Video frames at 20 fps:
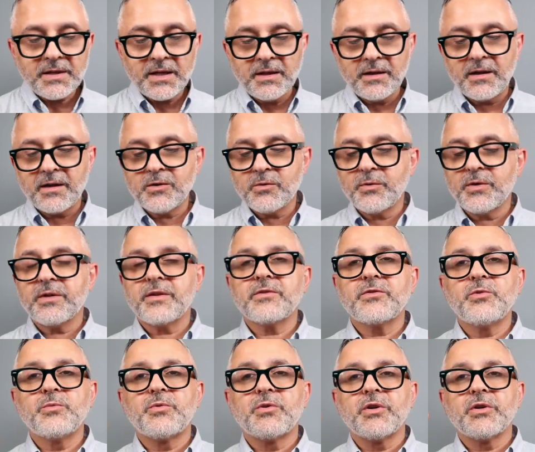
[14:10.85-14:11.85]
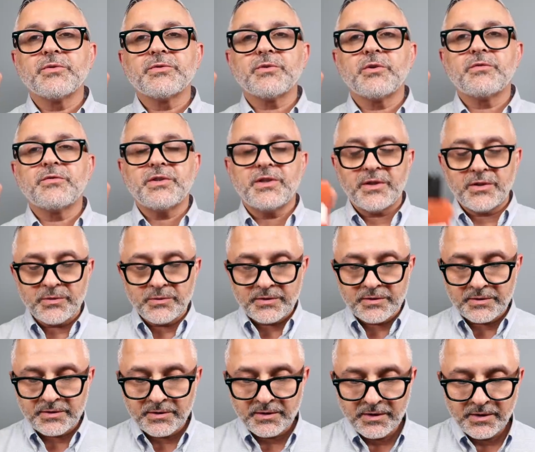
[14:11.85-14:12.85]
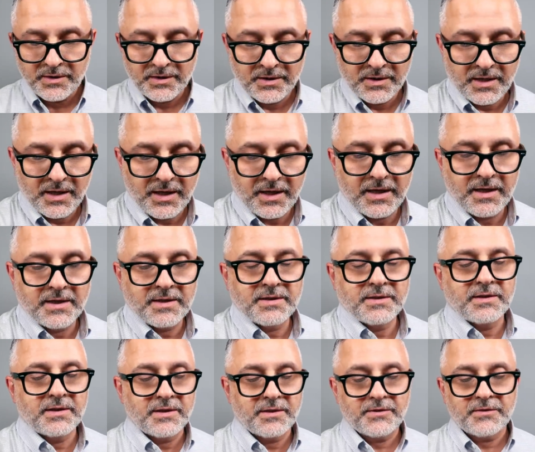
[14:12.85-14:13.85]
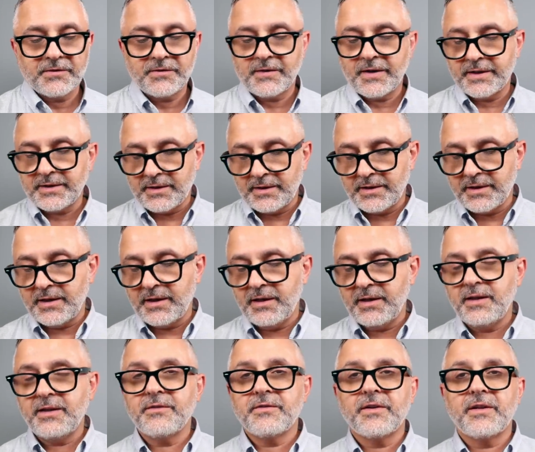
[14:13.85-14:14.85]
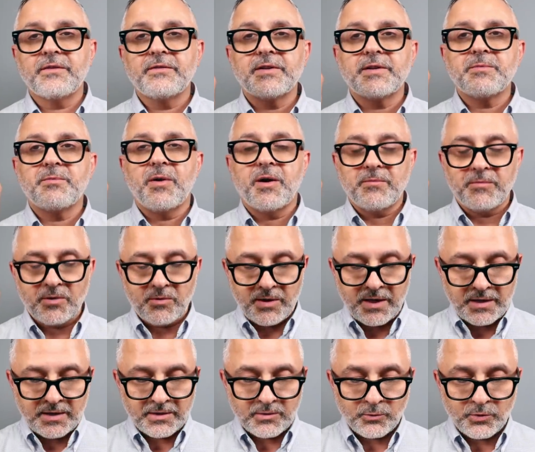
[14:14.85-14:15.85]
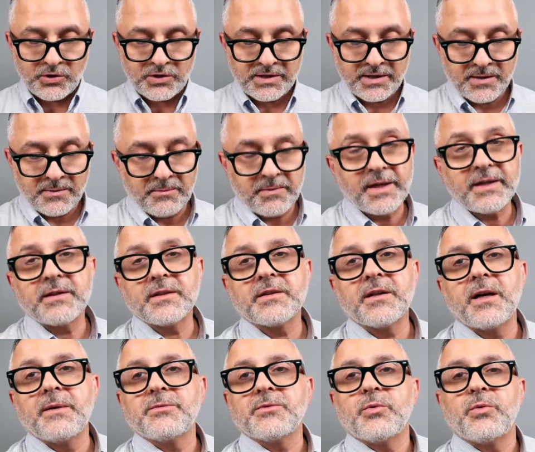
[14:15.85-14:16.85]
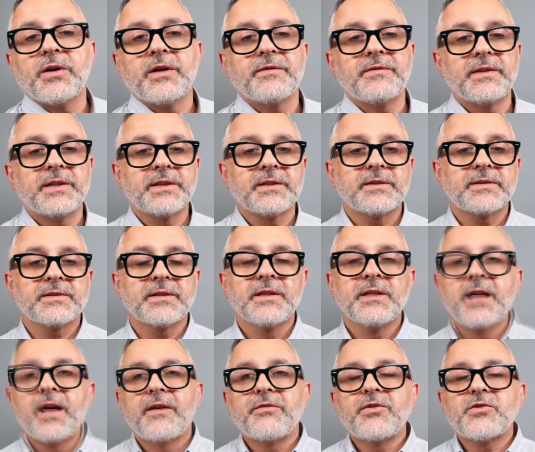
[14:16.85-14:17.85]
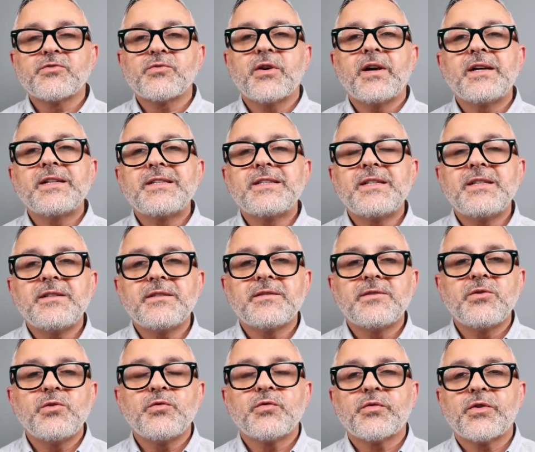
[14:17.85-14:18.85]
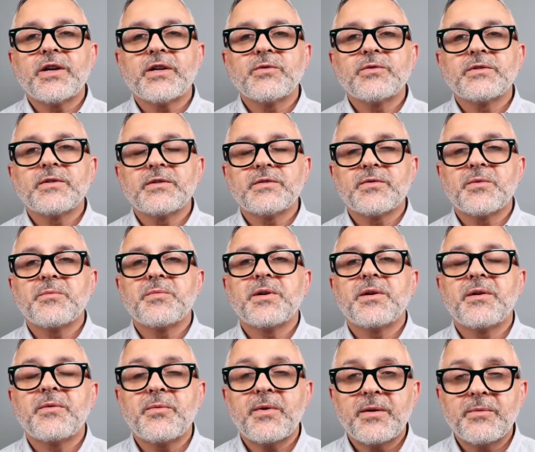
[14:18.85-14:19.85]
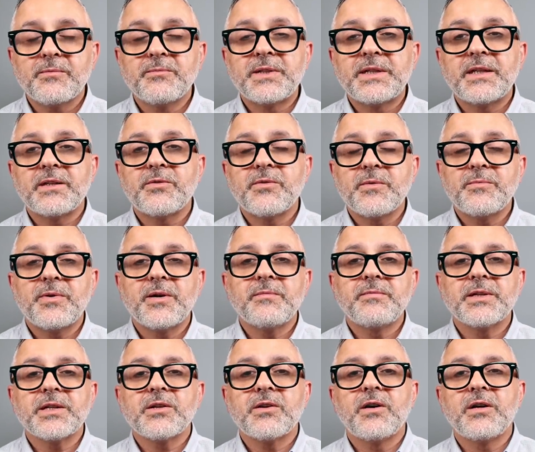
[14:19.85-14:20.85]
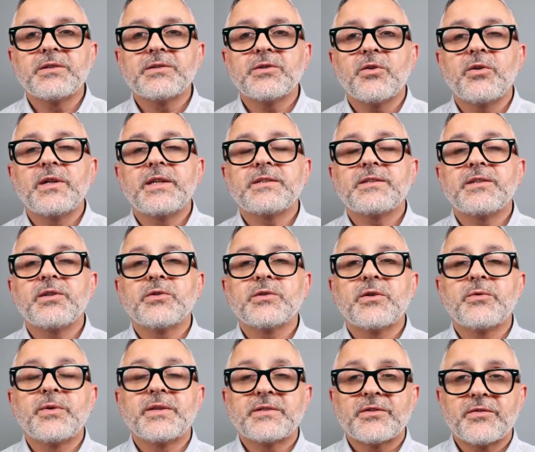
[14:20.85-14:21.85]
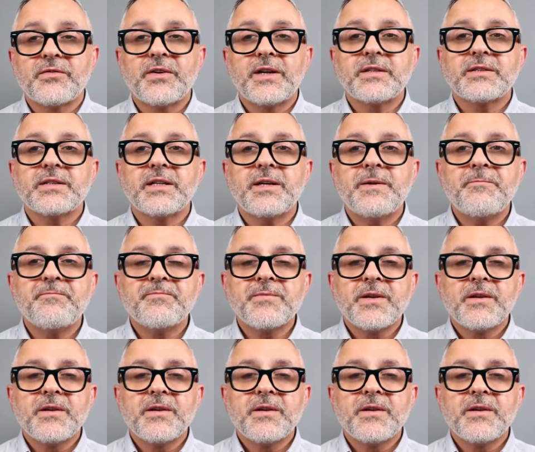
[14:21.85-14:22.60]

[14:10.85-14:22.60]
along with Tuberose Overdose and uh, finally Velvet Pomegranate, which didn't make the top 12 list. Have you tried these new fragrances from Banana, Republic called Collezione Riservata